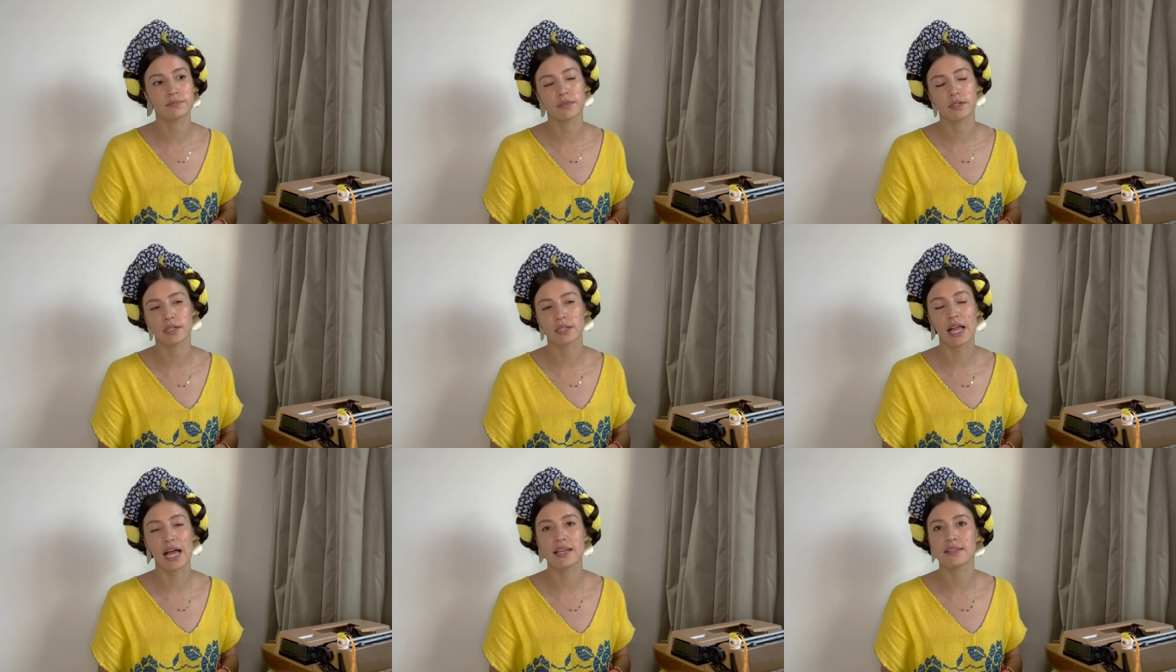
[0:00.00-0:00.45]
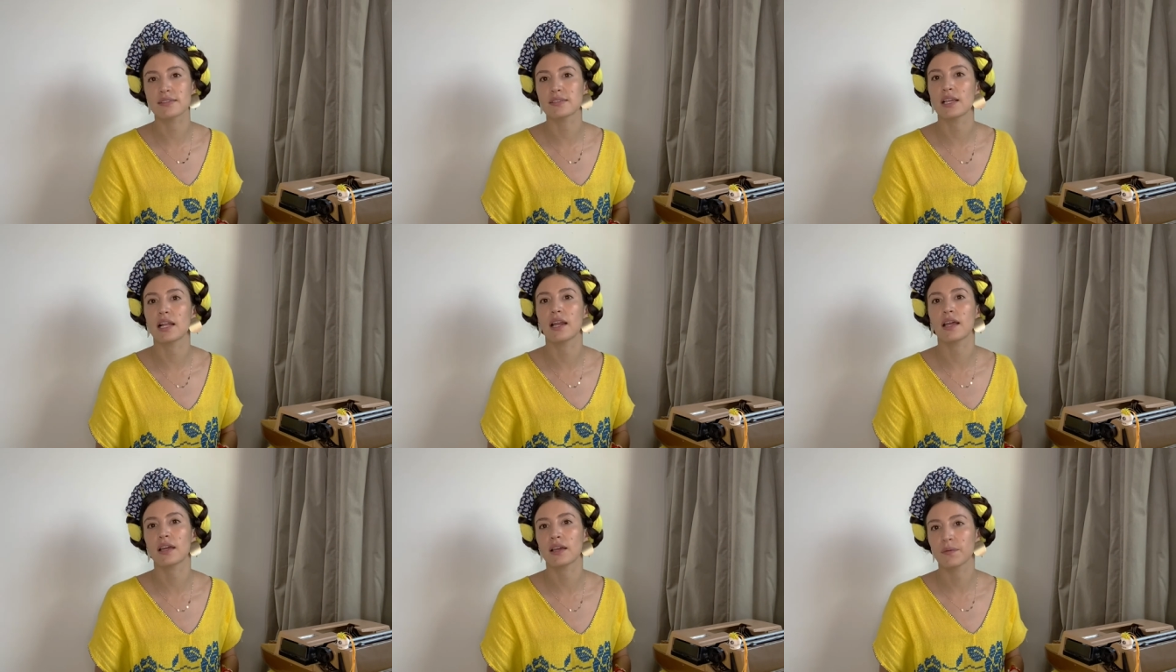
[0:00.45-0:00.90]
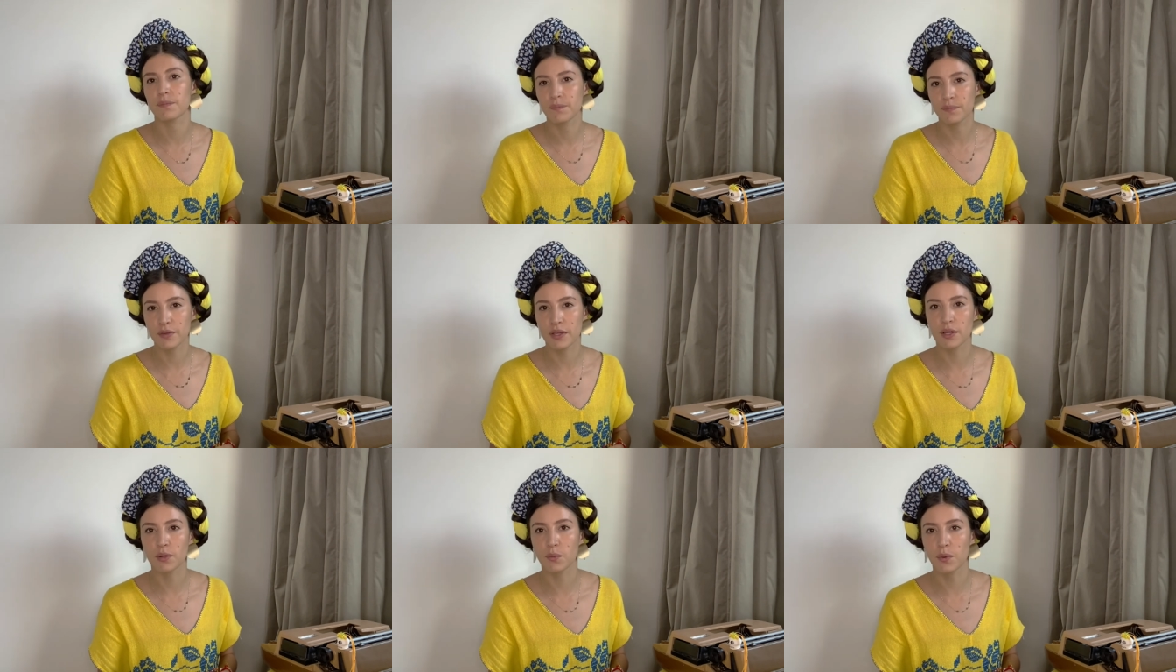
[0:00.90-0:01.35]
a glass ceiling
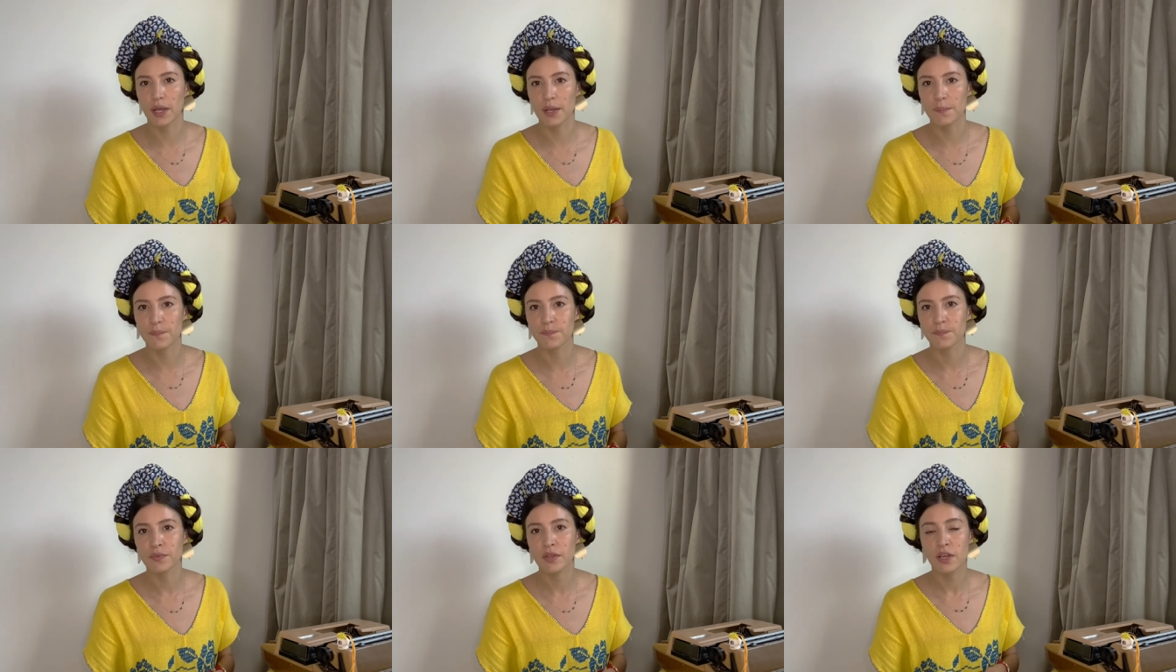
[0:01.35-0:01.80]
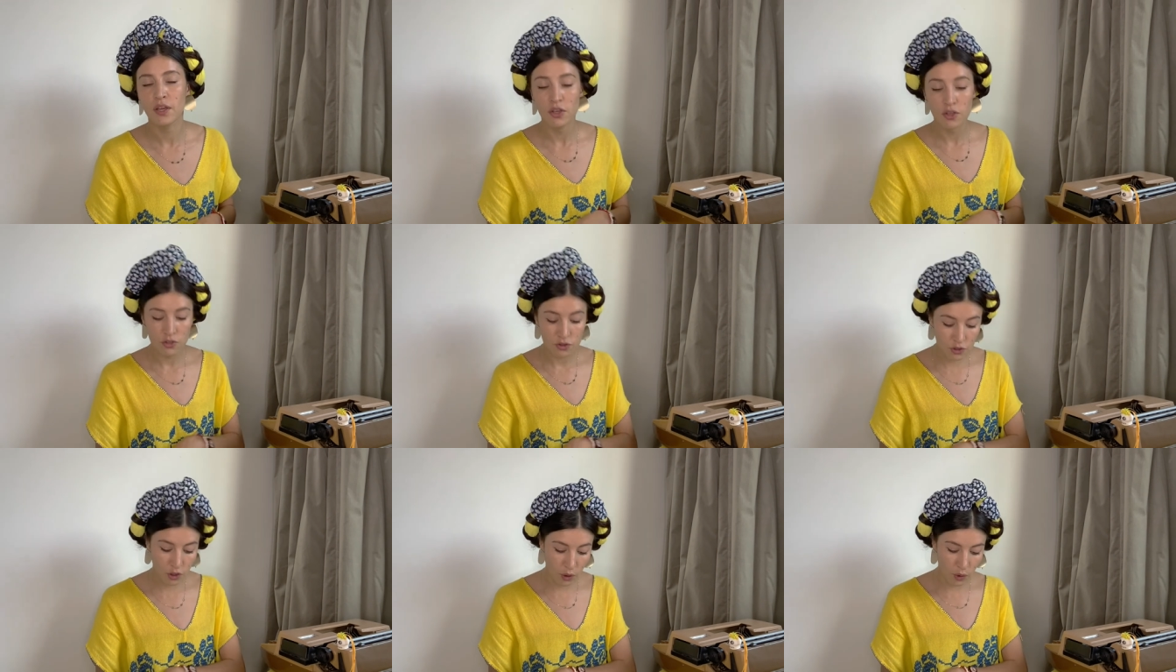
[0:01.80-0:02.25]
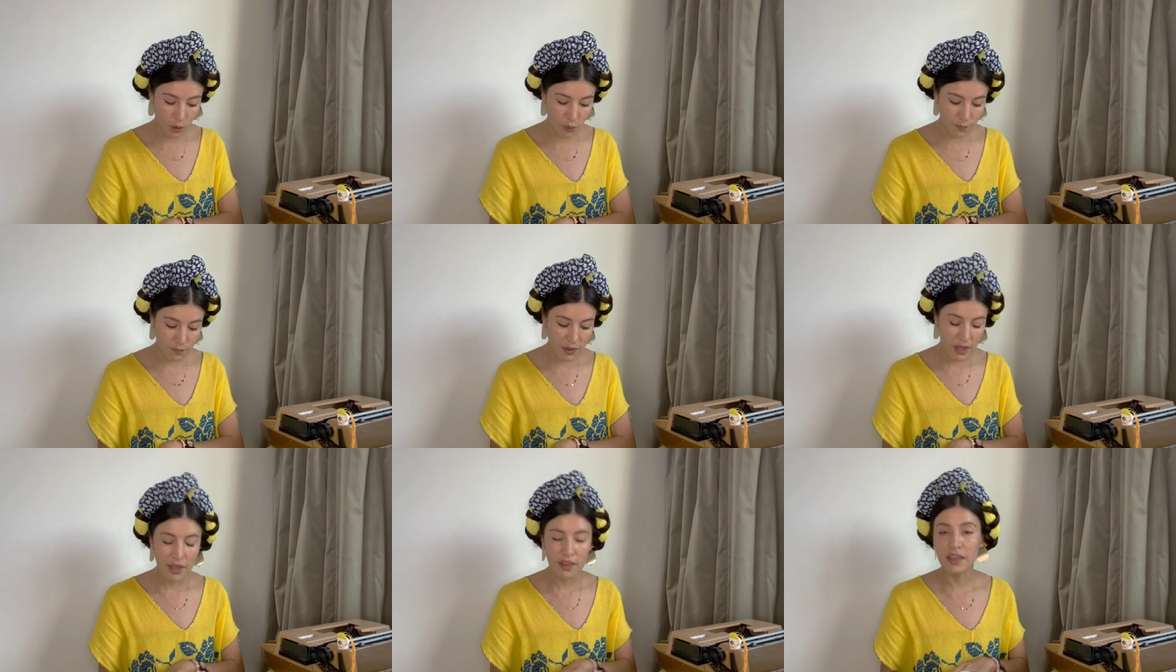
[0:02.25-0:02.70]
in a way.
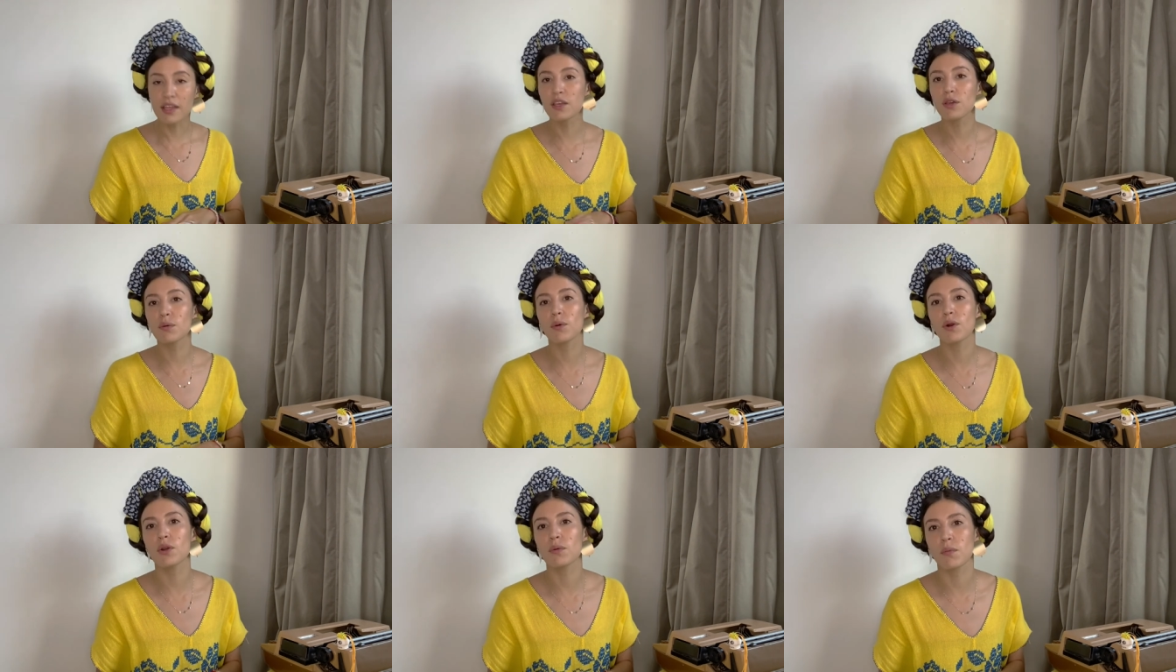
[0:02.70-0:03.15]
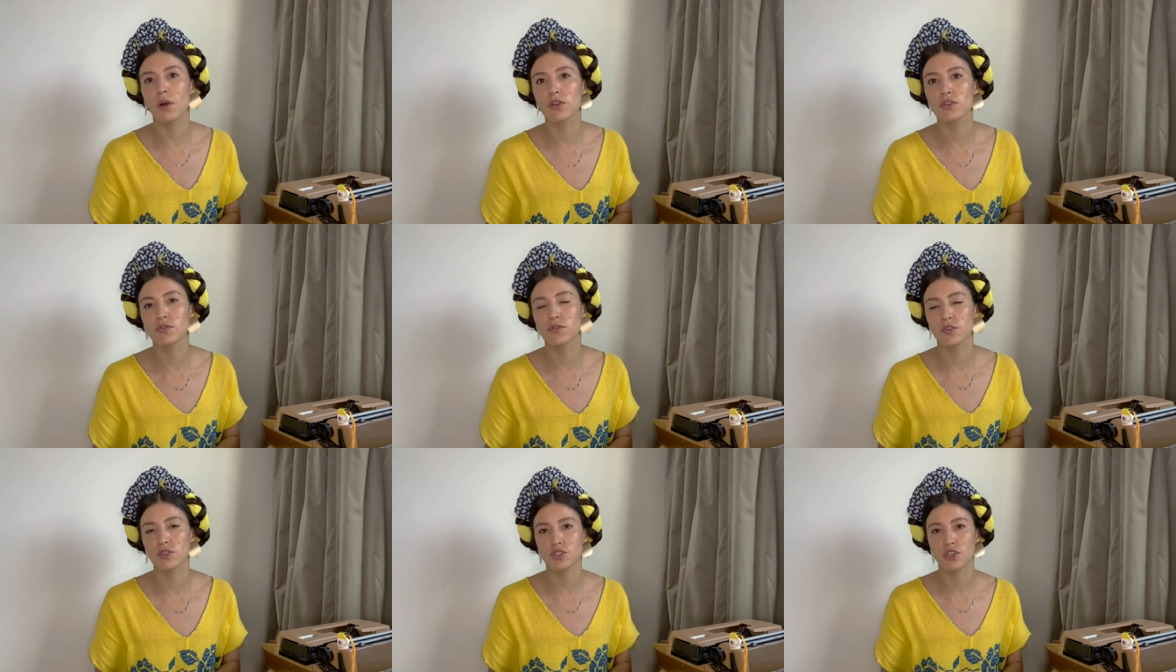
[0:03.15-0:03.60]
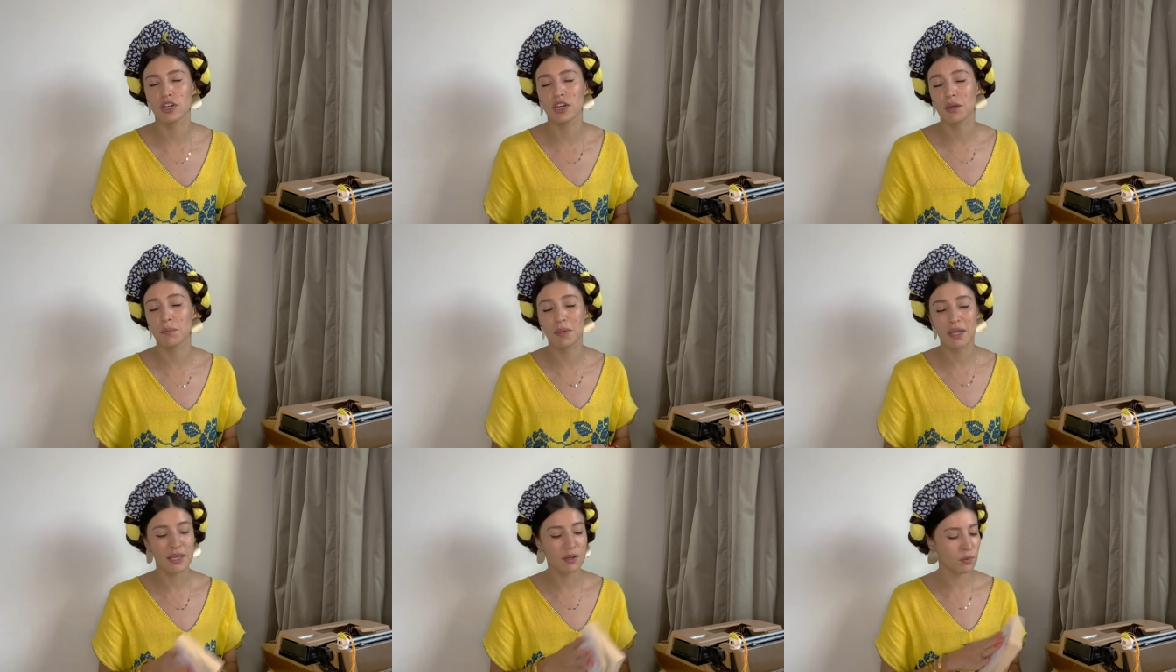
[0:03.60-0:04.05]
So thank you very much for joining
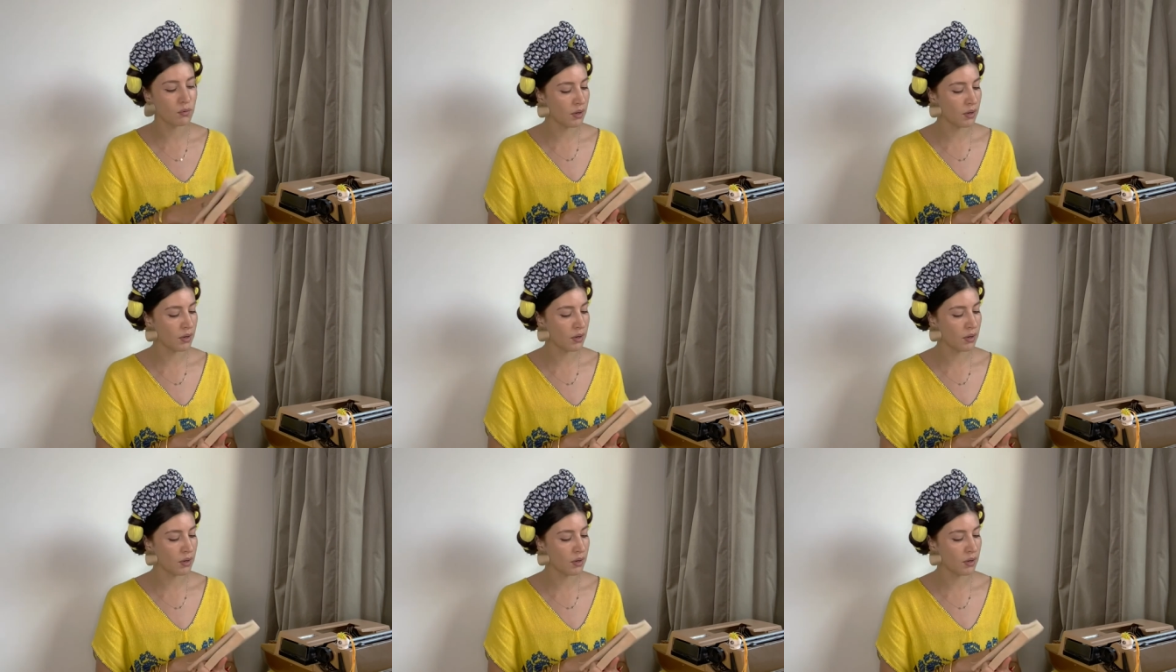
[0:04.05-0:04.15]
me.